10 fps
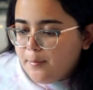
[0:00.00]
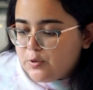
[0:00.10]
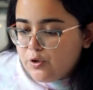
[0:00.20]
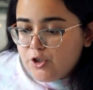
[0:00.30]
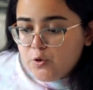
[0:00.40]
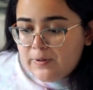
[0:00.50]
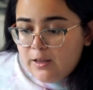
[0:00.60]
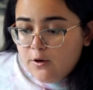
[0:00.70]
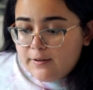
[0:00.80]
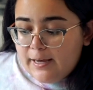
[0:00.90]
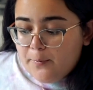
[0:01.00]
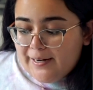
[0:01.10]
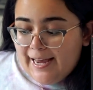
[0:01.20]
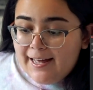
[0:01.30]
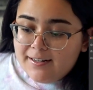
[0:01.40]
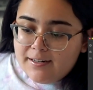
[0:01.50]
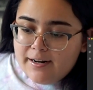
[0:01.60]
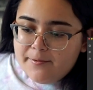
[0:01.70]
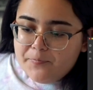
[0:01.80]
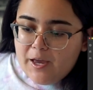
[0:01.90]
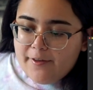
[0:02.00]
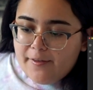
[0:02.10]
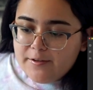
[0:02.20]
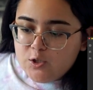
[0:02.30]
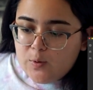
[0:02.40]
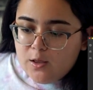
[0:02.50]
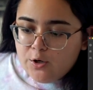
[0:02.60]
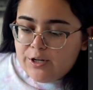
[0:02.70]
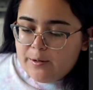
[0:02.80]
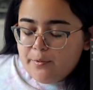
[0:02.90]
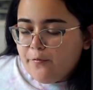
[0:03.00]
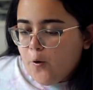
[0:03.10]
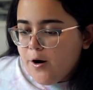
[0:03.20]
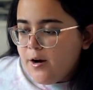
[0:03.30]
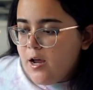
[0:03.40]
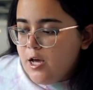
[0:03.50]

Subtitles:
So this is what it looked like when I edited it, and then this is what it looked like before.